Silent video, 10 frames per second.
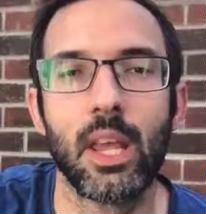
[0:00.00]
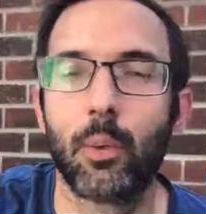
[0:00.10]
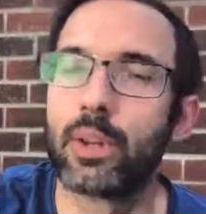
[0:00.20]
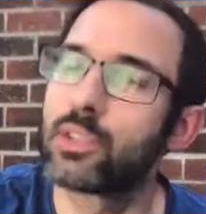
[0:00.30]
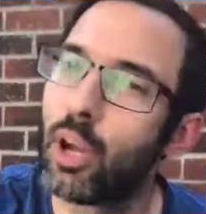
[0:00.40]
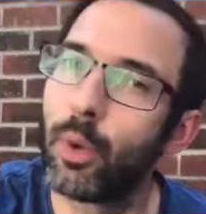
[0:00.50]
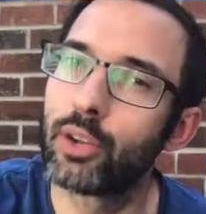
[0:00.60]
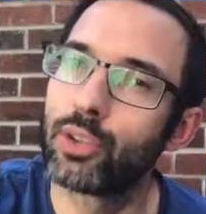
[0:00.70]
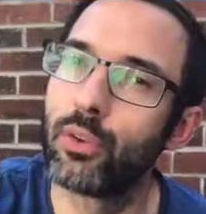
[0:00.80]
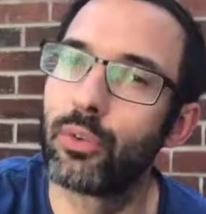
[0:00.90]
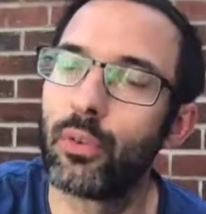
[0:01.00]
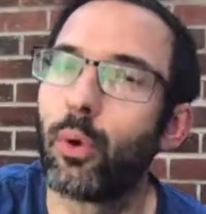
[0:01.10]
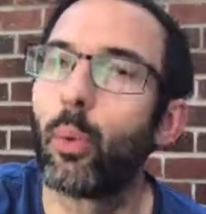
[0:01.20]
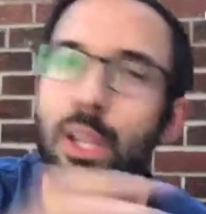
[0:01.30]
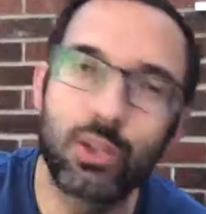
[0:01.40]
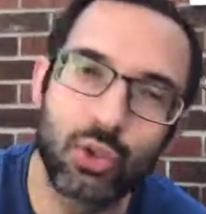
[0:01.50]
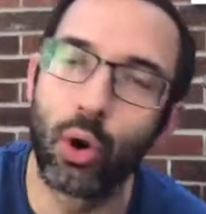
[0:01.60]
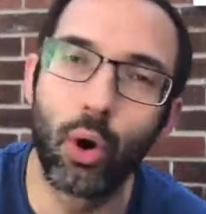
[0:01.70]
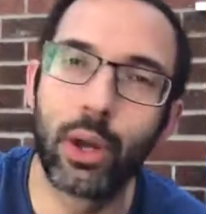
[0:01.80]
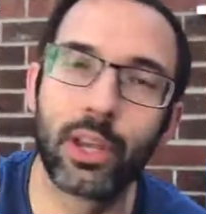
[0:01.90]
When so much of, of what we
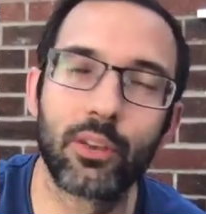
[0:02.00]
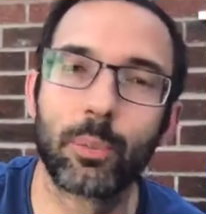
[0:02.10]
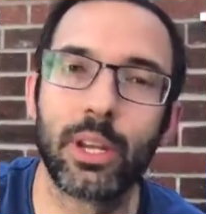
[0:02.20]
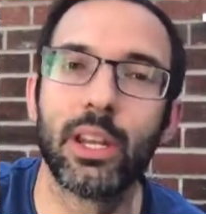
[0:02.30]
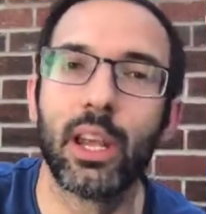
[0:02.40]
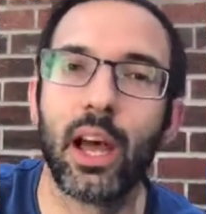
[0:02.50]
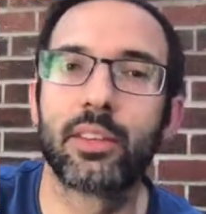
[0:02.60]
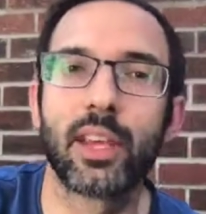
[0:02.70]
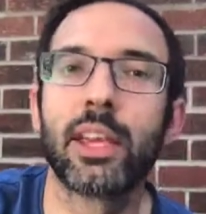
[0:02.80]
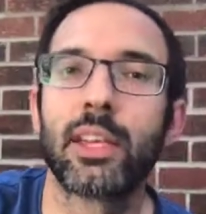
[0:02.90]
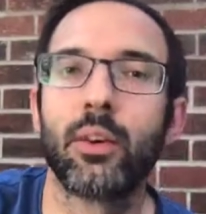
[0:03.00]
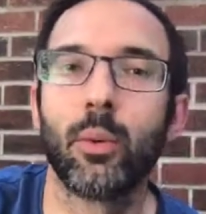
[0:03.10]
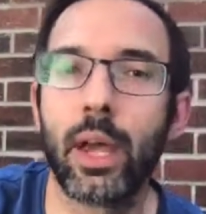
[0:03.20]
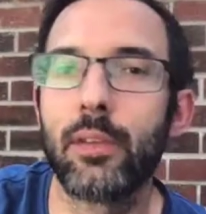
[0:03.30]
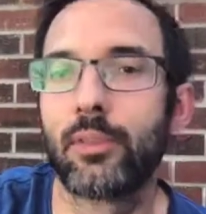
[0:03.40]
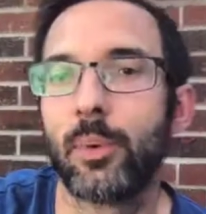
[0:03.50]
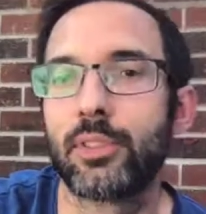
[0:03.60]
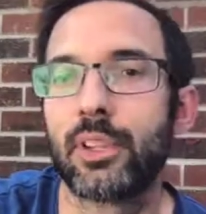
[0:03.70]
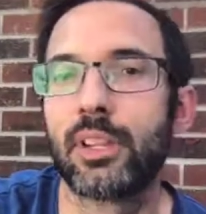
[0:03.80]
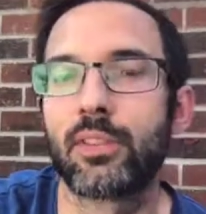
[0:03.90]
enjoy has been uh, taken away from
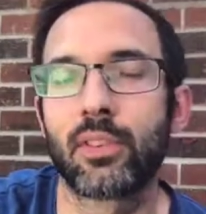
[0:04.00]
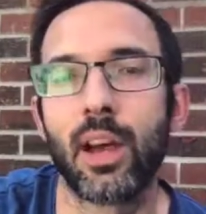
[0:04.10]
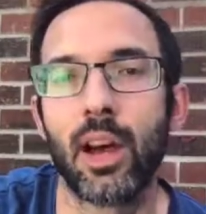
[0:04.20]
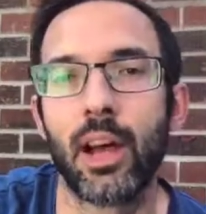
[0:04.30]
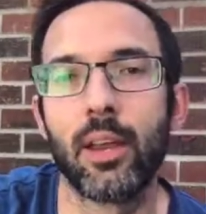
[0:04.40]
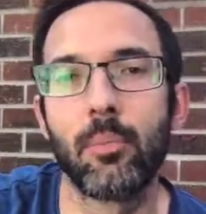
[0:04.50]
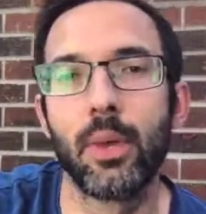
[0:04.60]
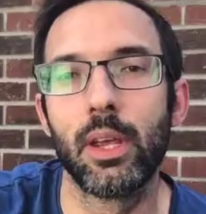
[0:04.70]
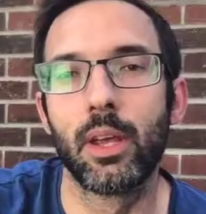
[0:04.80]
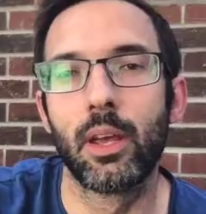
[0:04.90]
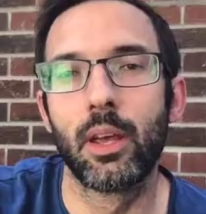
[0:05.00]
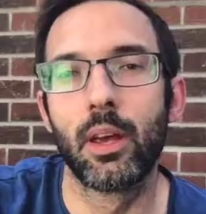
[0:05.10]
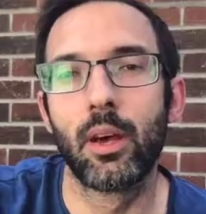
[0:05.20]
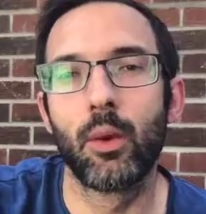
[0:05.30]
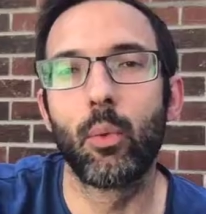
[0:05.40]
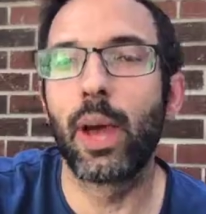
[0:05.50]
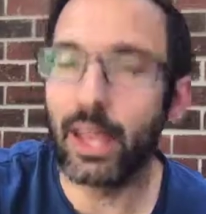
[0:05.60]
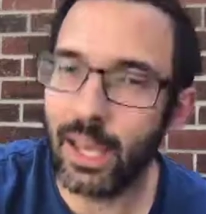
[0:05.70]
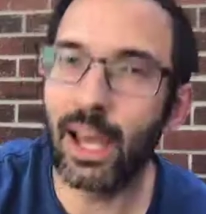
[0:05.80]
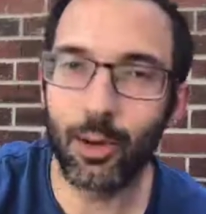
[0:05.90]
us in this time, where
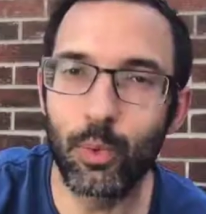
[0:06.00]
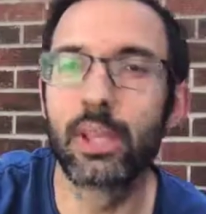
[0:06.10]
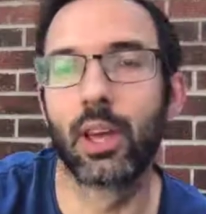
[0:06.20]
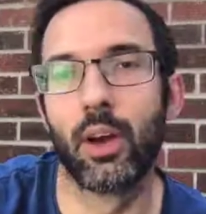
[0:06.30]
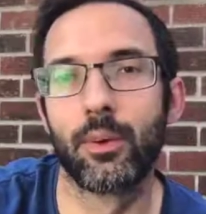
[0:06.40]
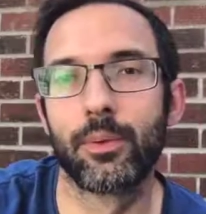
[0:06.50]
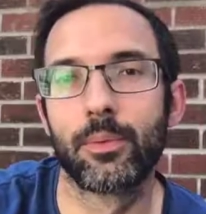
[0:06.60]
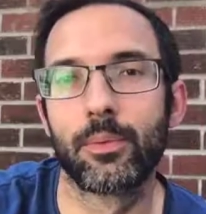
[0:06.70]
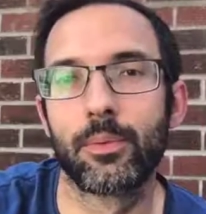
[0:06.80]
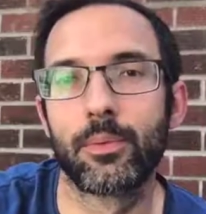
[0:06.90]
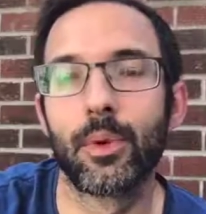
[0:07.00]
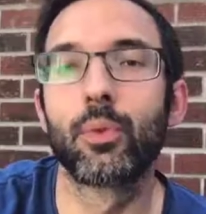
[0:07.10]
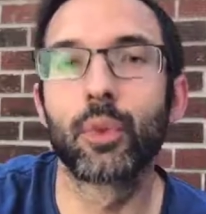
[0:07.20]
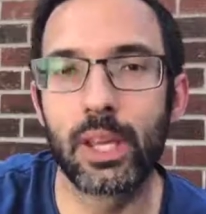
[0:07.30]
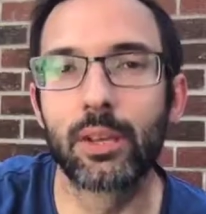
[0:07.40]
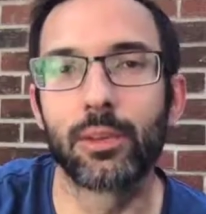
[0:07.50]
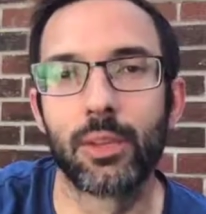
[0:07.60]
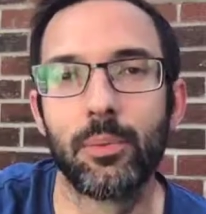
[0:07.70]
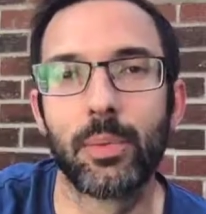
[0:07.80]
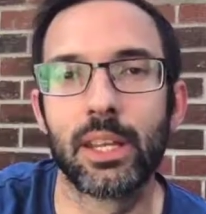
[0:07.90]
can we go for
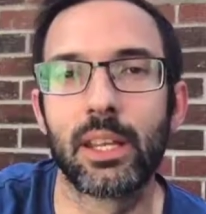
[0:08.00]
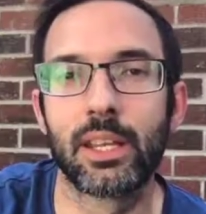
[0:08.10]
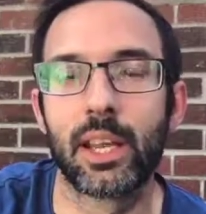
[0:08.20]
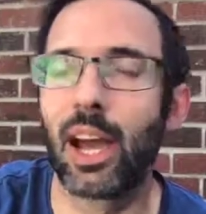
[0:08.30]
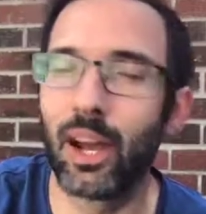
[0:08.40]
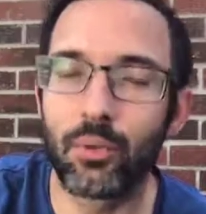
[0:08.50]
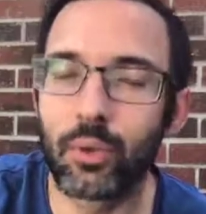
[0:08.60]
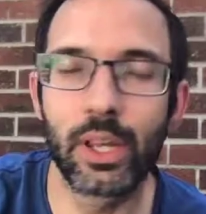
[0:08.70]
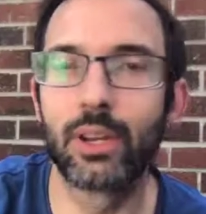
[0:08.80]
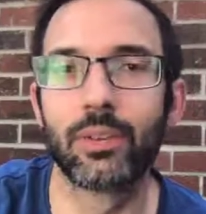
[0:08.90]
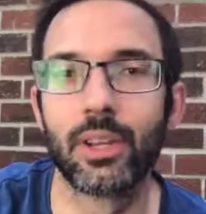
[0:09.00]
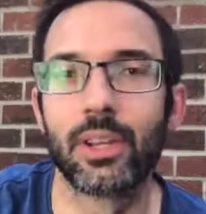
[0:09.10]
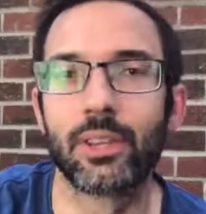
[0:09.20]
real meaning and real